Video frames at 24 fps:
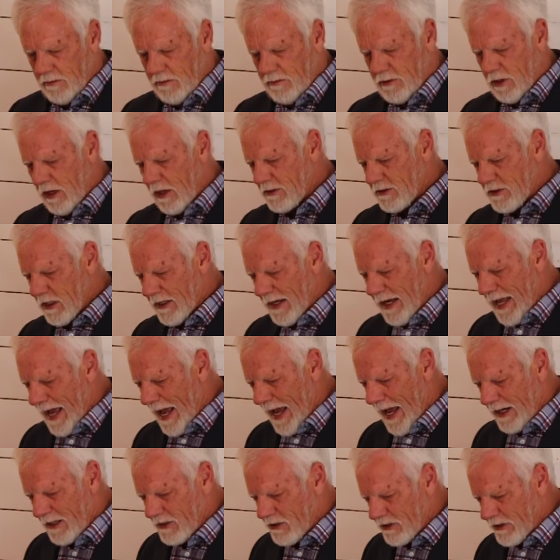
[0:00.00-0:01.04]
Doesn't
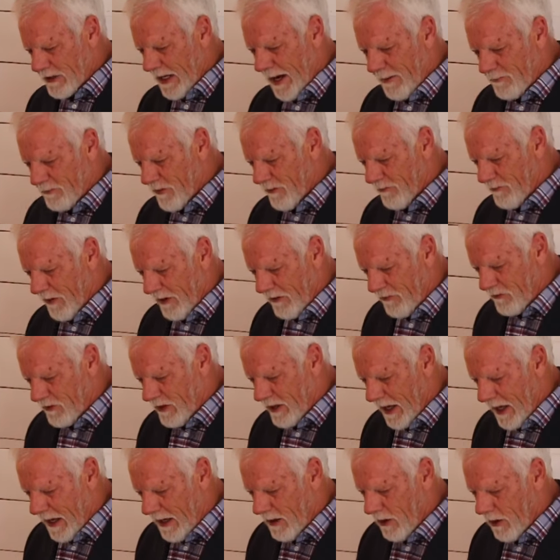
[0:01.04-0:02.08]
Acts chapter
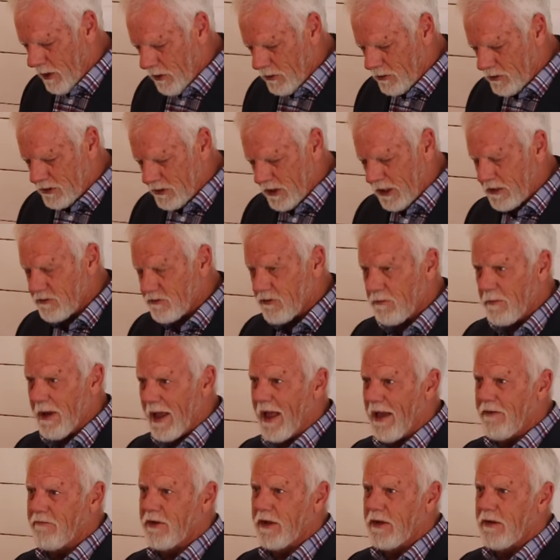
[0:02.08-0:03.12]
15 loose us from
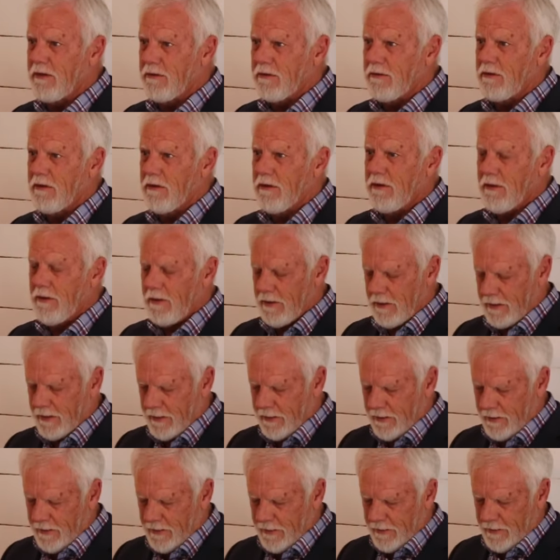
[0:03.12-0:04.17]
having
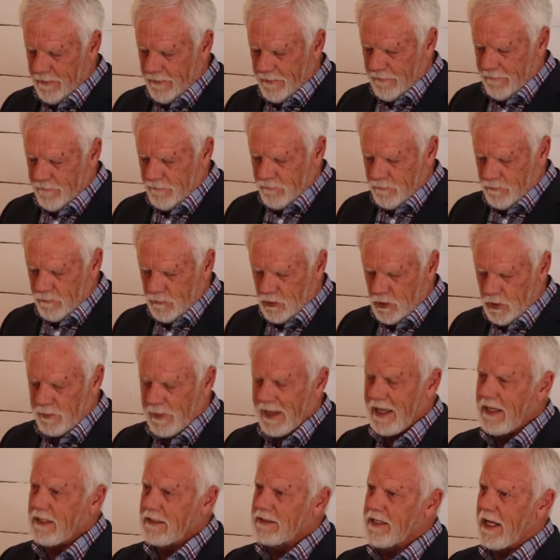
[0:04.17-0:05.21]
to
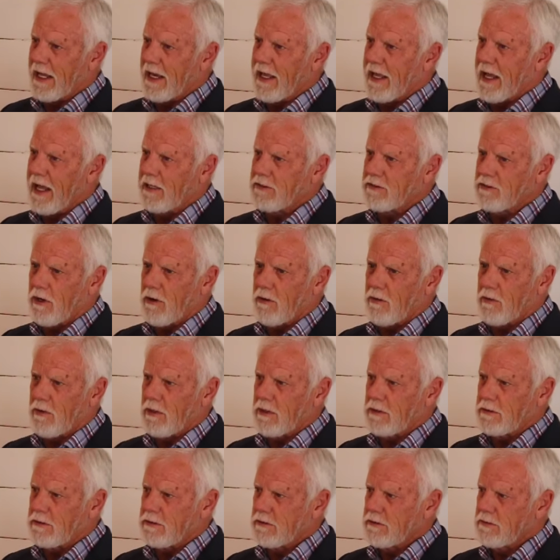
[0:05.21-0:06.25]
be as Eleazar
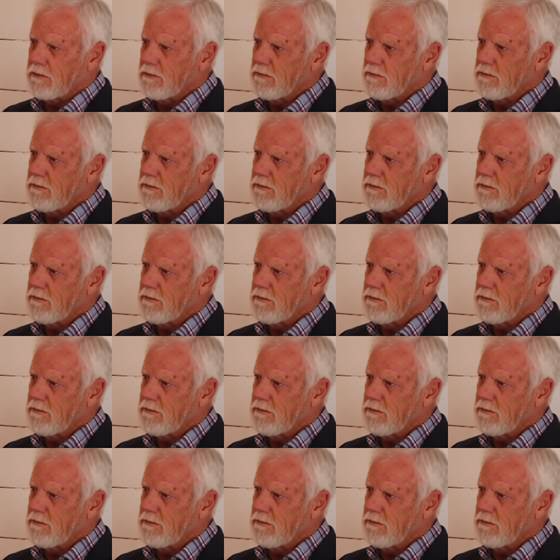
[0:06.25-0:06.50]
was?